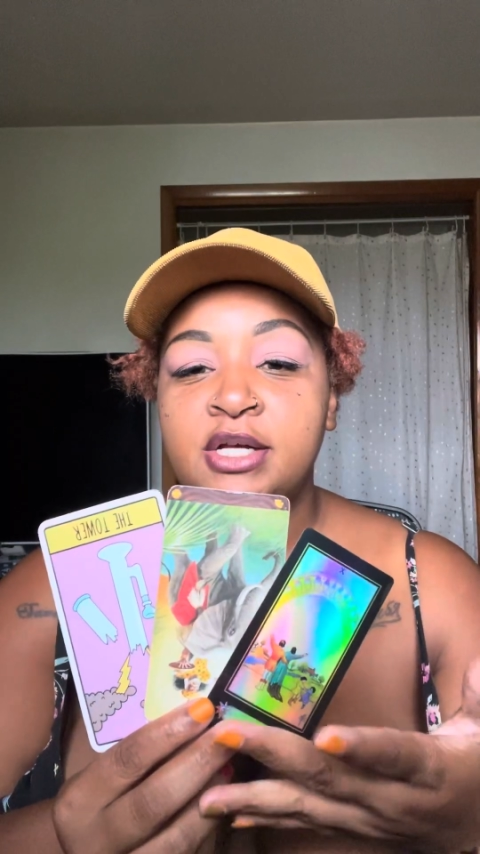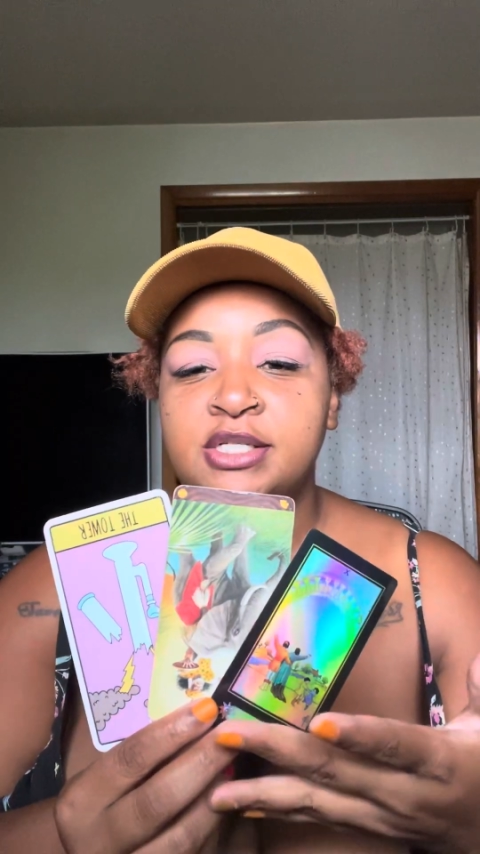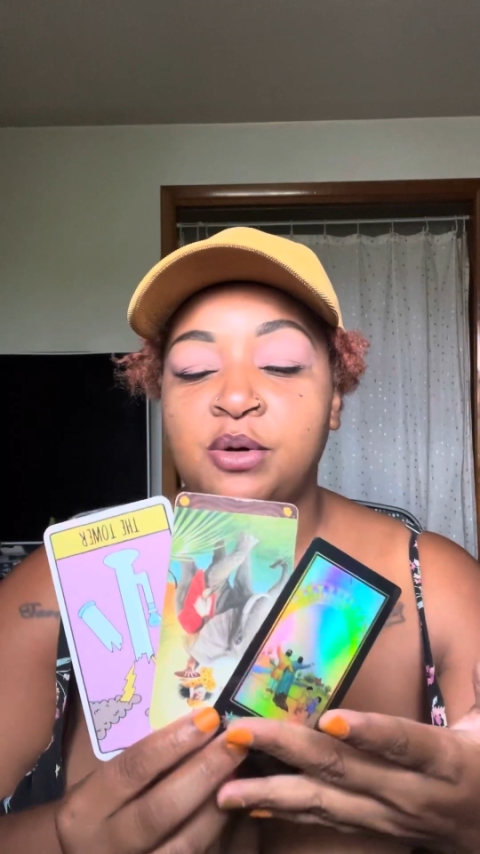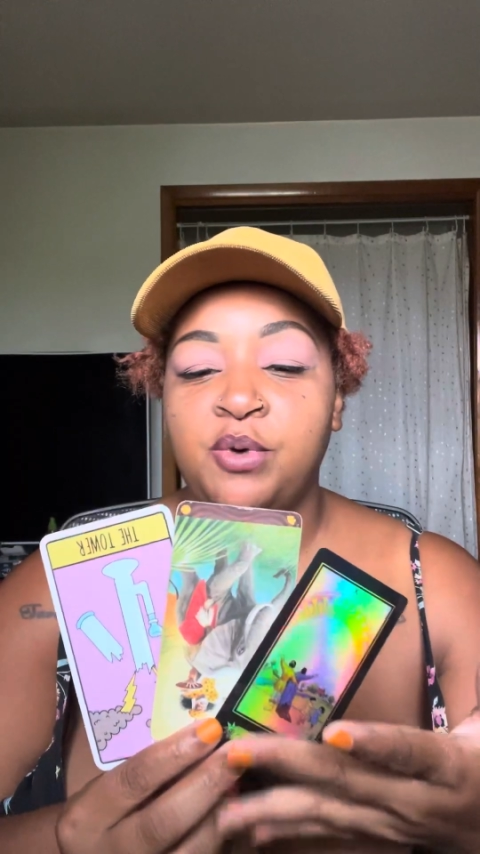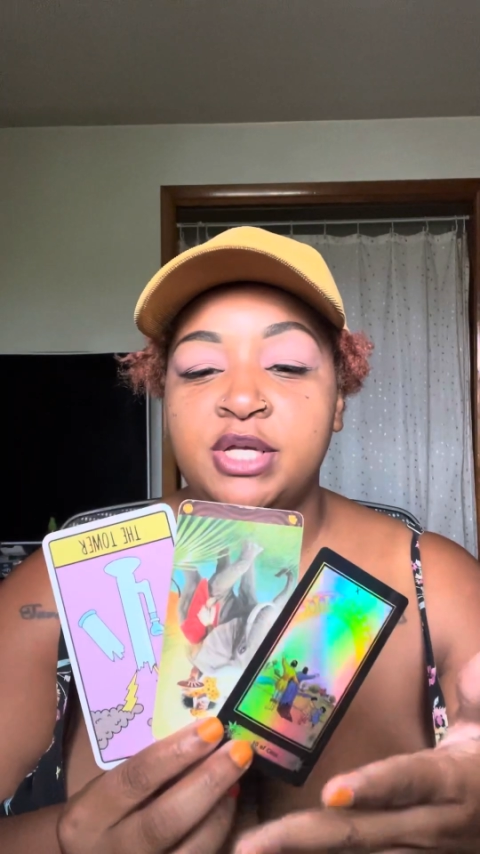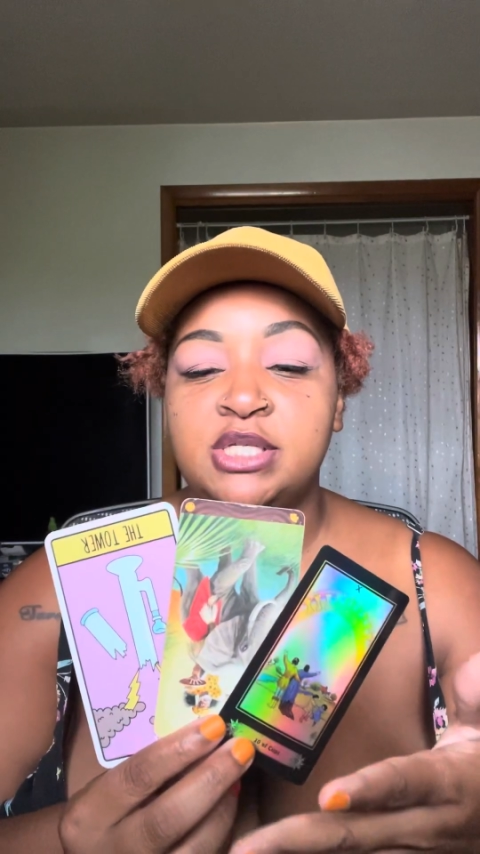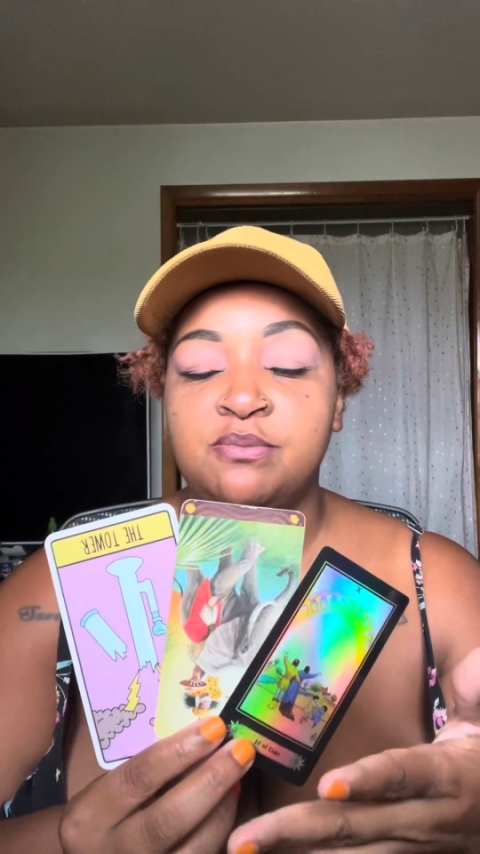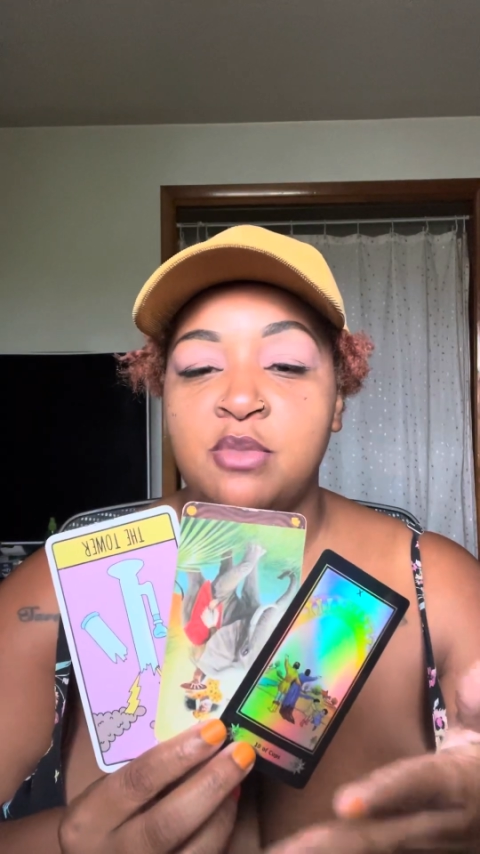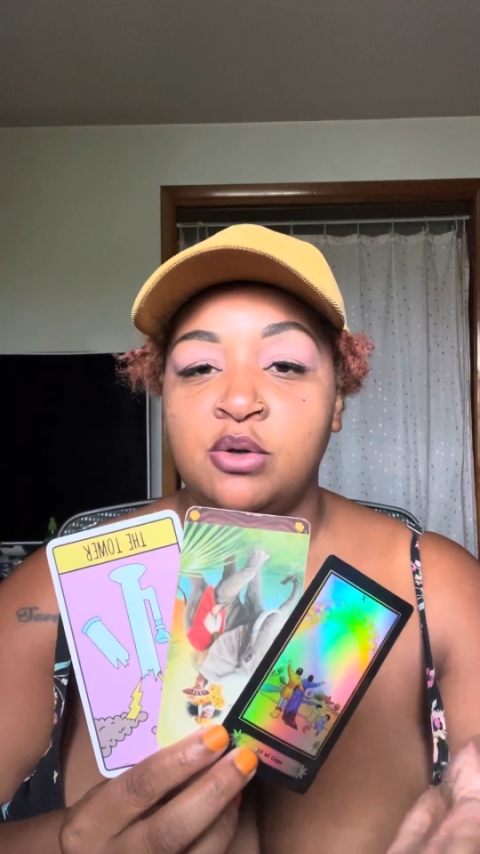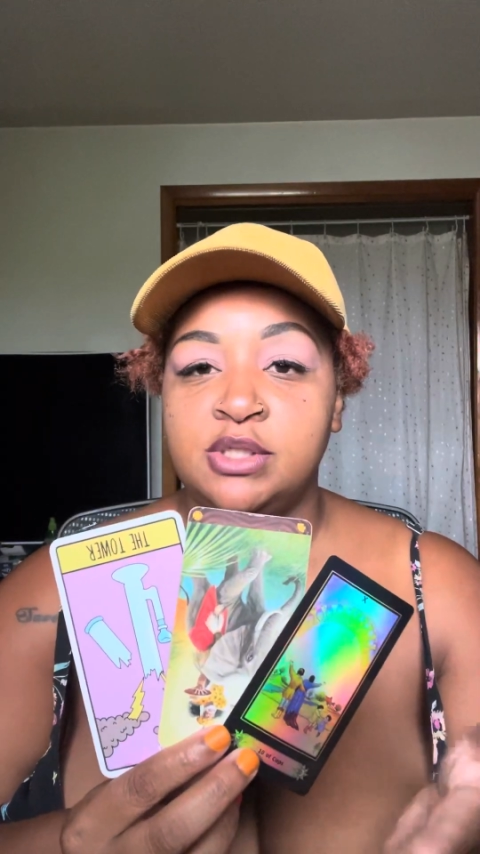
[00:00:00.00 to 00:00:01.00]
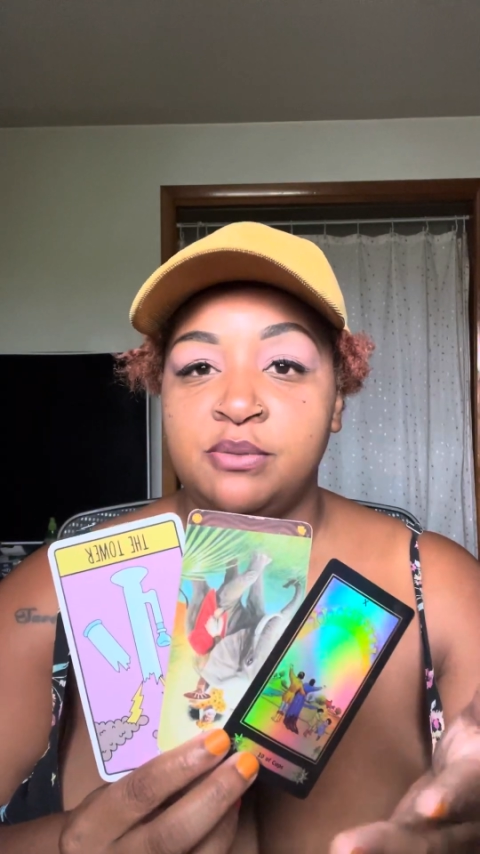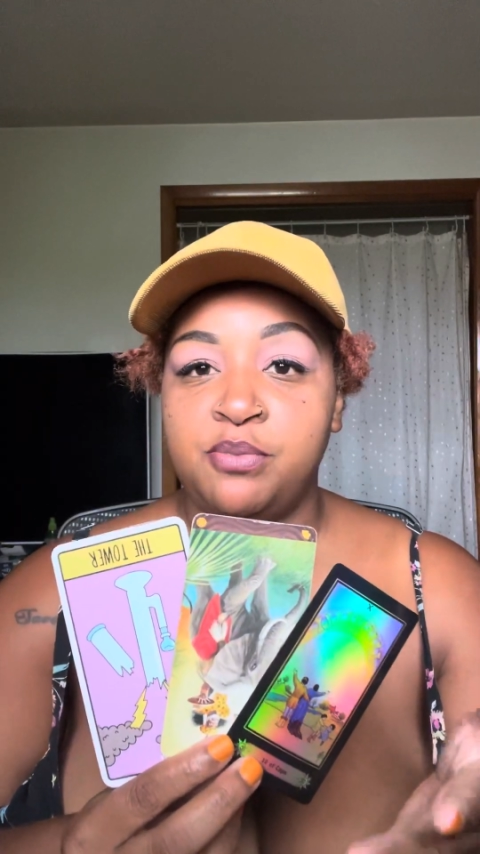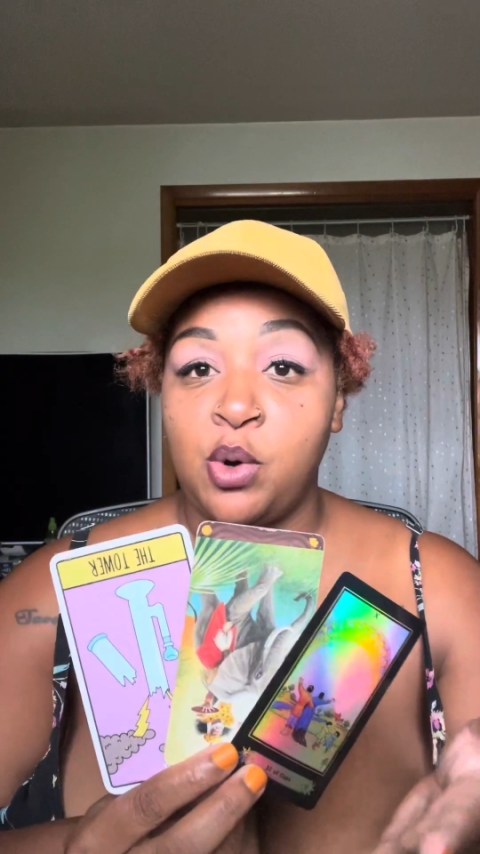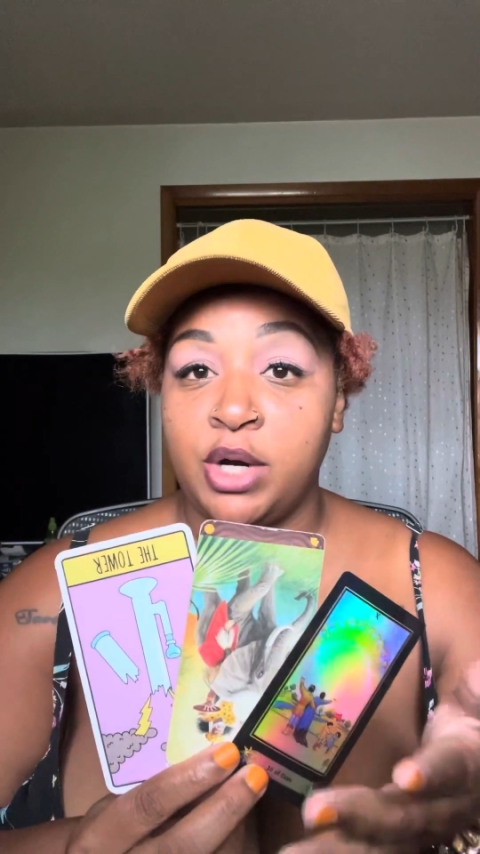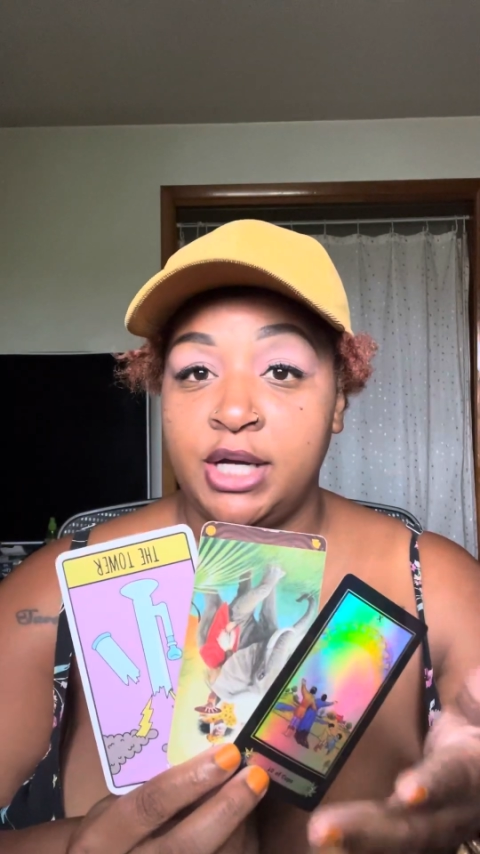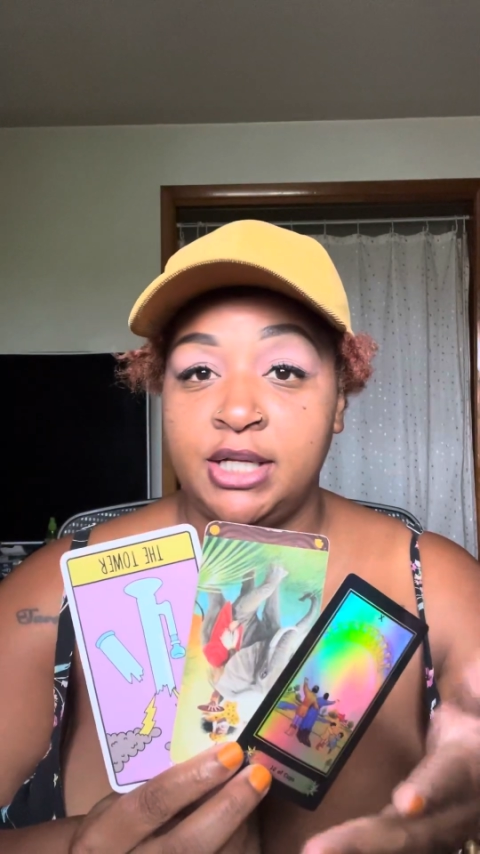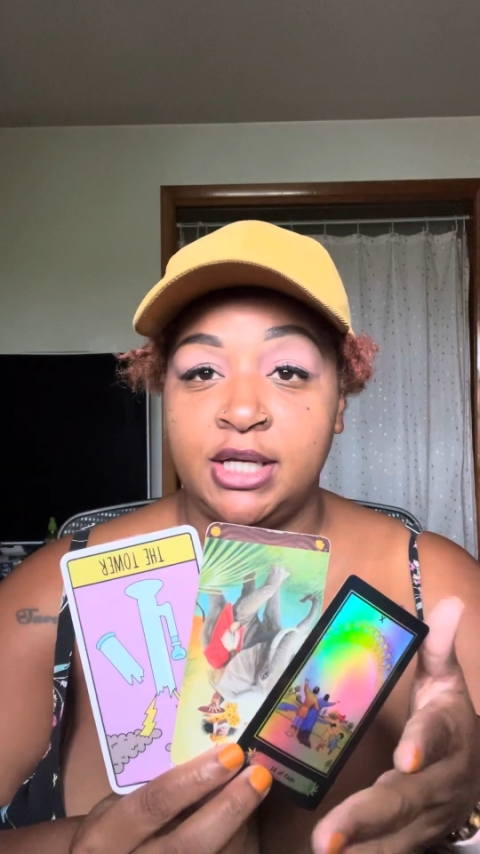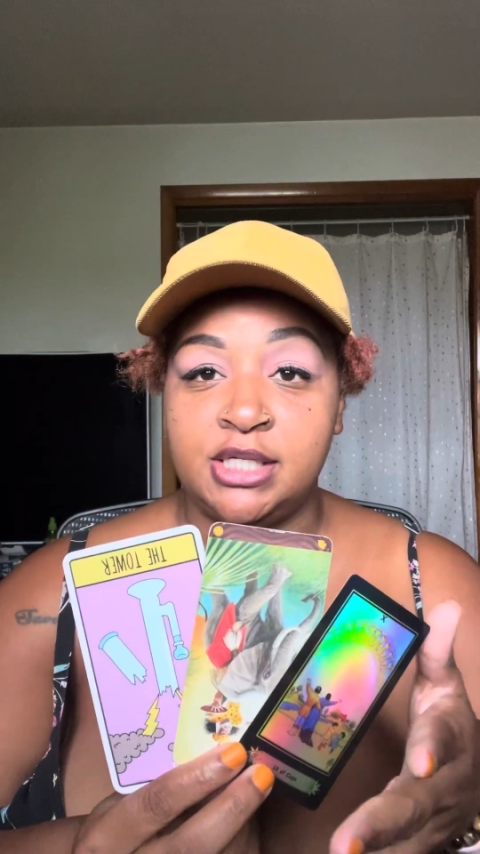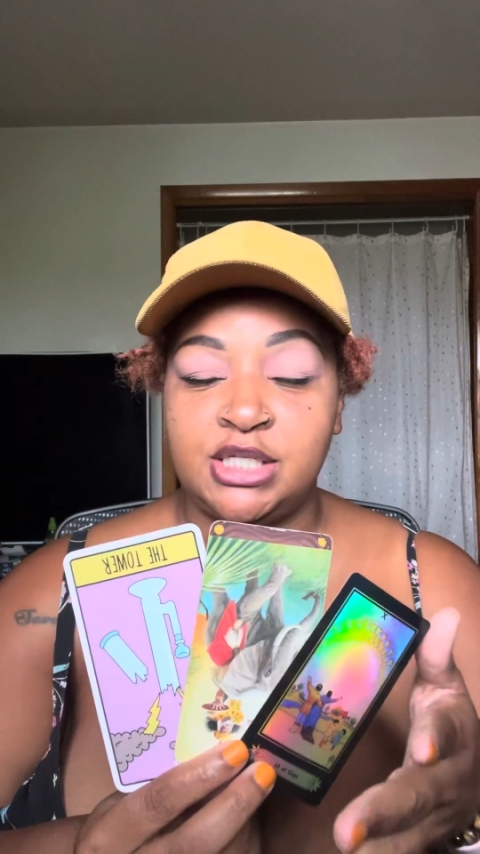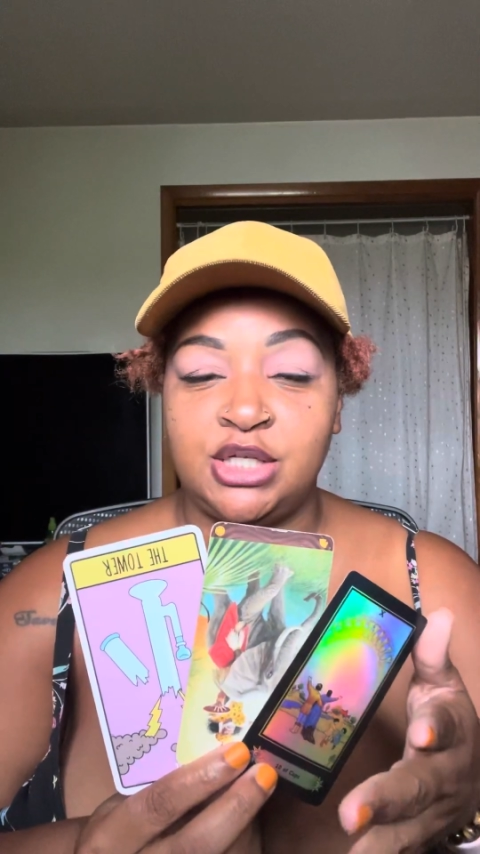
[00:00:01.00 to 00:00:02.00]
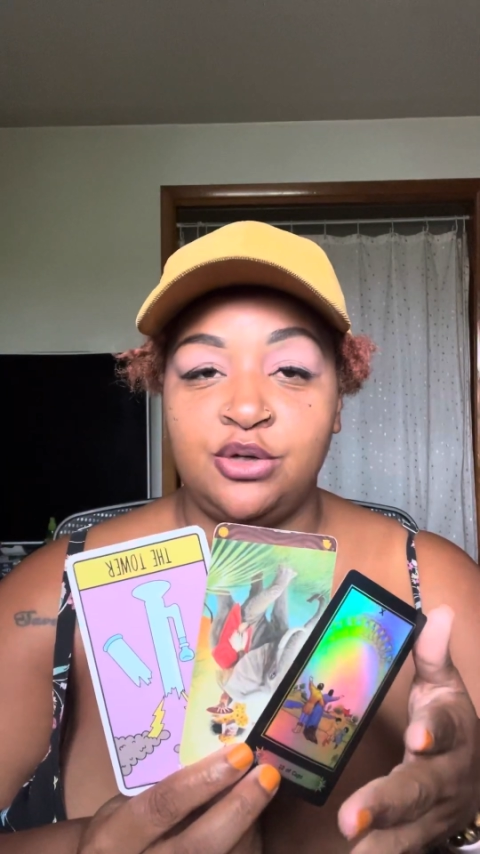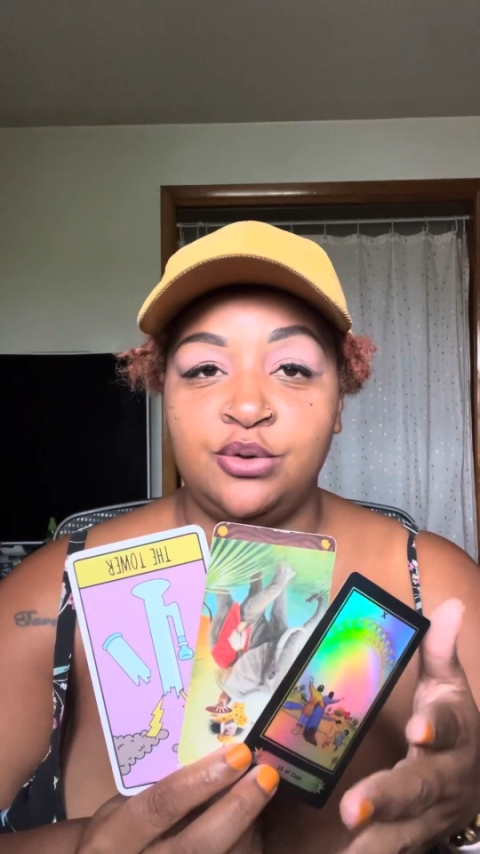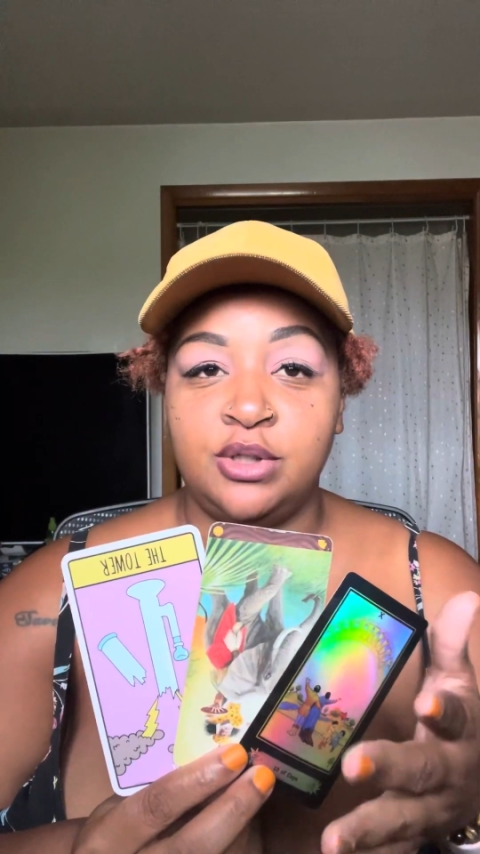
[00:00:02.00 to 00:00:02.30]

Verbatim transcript: So what's most important is you